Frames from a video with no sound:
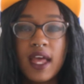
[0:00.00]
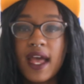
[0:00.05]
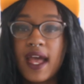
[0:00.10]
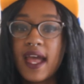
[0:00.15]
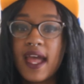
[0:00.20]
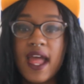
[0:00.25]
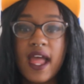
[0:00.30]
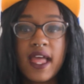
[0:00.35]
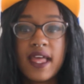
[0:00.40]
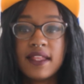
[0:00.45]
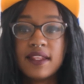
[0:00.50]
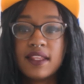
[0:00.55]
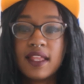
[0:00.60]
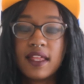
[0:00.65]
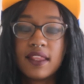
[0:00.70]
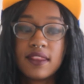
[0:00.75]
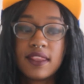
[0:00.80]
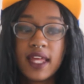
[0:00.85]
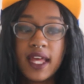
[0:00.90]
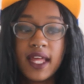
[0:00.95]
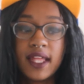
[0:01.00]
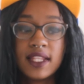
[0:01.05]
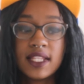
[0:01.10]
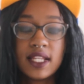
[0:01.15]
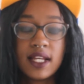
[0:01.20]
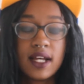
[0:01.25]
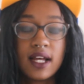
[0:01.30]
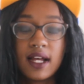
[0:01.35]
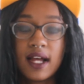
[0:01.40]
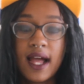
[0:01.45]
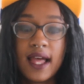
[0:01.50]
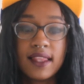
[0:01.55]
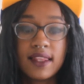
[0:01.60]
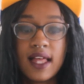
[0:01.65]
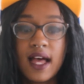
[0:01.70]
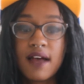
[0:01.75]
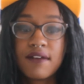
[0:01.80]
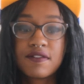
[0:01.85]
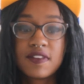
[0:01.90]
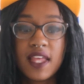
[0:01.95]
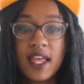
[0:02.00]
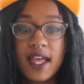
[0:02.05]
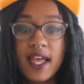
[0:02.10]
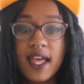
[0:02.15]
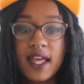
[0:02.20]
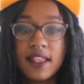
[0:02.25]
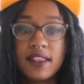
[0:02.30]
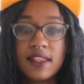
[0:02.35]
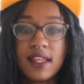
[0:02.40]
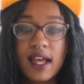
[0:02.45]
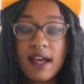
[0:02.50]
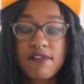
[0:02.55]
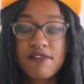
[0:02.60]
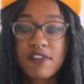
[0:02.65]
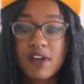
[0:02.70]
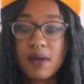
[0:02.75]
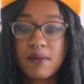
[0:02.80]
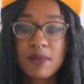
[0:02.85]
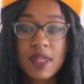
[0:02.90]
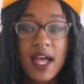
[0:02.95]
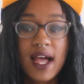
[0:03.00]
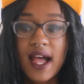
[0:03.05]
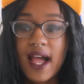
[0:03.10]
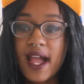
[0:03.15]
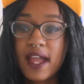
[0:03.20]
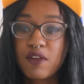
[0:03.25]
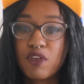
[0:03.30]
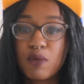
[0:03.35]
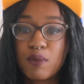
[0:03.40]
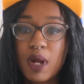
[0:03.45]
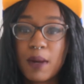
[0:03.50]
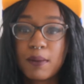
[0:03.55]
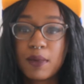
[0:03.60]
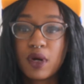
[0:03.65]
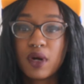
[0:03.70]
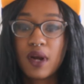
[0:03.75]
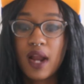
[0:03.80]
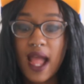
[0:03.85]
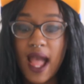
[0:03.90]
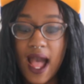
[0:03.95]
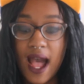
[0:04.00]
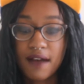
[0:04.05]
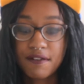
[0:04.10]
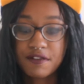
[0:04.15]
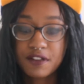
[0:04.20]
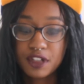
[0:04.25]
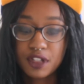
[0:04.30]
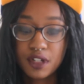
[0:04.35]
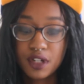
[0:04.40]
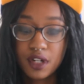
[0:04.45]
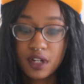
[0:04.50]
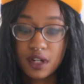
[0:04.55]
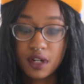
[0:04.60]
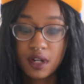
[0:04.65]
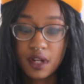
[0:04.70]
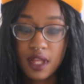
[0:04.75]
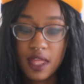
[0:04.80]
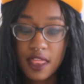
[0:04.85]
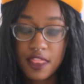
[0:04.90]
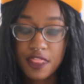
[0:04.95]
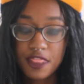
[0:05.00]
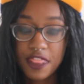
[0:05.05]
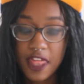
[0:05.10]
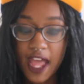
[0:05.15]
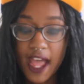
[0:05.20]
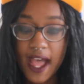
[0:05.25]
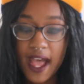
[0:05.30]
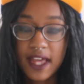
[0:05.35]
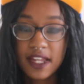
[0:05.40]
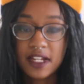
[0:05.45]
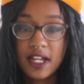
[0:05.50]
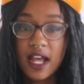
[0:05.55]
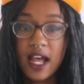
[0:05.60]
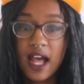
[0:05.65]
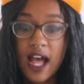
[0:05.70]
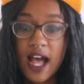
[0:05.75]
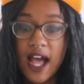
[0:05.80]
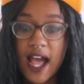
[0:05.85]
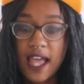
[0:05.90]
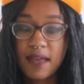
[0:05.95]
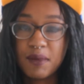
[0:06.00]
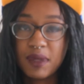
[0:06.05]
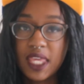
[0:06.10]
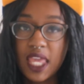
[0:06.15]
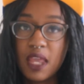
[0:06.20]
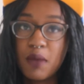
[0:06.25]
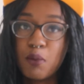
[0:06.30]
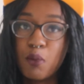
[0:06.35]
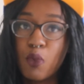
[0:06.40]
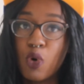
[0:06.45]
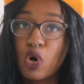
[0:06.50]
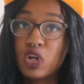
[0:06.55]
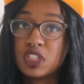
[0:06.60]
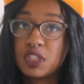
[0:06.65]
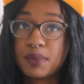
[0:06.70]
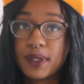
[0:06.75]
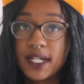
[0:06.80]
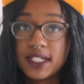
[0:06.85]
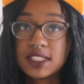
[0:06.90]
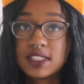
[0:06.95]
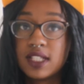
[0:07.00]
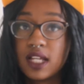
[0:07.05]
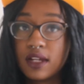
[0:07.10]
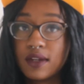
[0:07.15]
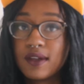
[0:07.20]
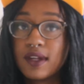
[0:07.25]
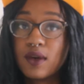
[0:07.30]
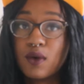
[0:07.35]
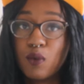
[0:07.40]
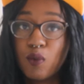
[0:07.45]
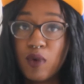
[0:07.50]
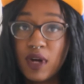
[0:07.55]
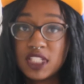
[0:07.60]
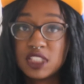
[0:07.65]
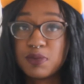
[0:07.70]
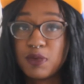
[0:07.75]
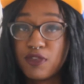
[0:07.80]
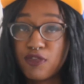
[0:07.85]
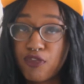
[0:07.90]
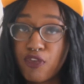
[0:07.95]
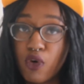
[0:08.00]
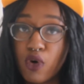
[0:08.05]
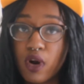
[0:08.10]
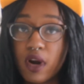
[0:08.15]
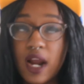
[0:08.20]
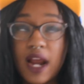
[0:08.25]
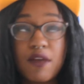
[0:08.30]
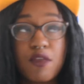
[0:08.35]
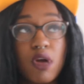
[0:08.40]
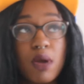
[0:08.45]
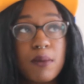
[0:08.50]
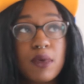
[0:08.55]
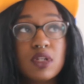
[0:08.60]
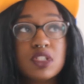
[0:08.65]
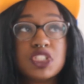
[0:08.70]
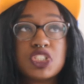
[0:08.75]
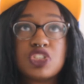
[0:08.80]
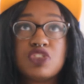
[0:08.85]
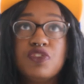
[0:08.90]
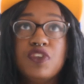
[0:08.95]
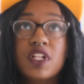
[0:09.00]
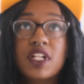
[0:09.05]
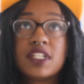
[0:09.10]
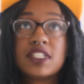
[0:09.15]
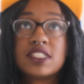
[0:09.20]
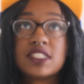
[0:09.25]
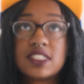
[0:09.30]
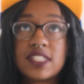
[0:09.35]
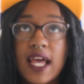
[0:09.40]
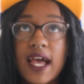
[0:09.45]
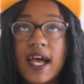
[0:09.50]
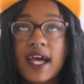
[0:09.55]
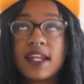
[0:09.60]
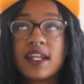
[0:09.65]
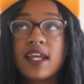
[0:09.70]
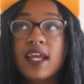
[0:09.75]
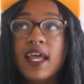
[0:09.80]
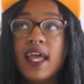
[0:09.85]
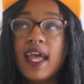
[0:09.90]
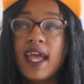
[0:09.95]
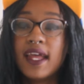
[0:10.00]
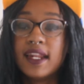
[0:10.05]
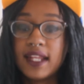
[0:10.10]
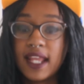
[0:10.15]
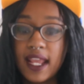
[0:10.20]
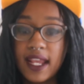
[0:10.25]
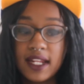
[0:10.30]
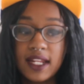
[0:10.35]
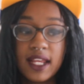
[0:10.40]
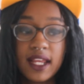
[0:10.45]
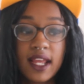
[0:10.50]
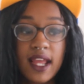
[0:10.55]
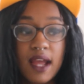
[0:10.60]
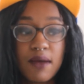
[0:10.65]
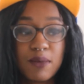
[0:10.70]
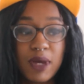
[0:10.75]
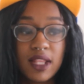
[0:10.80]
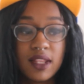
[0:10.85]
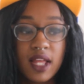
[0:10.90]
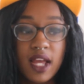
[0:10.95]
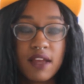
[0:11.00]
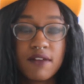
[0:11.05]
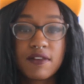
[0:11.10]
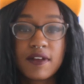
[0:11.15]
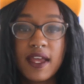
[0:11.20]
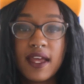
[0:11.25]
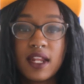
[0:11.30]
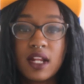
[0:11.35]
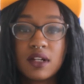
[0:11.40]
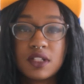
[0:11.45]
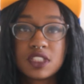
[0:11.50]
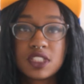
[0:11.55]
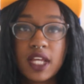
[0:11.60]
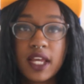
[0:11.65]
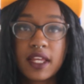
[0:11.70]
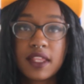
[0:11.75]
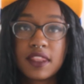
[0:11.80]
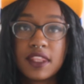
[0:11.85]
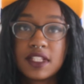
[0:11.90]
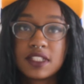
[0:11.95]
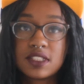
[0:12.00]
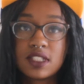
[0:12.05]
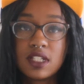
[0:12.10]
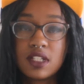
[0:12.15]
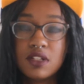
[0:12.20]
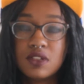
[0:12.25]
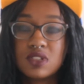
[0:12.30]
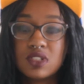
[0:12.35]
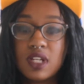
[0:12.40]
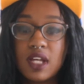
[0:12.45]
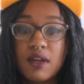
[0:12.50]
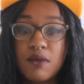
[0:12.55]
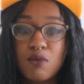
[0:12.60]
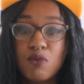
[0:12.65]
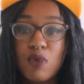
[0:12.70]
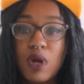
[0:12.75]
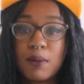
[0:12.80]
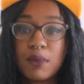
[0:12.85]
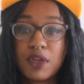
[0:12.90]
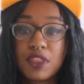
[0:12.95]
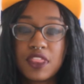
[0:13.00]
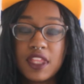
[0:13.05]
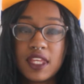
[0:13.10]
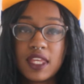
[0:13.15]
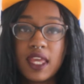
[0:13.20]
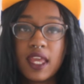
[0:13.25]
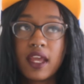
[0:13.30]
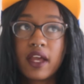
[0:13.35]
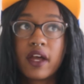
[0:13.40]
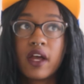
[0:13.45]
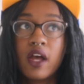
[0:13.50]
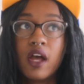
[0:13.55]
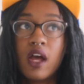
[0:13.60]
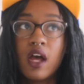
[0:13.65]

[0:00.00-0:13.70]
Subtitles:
And then I left, and I remember after that, I became more depressed than I was before. I remember just feeling sad and hating my life, and I was like, I remember thinking,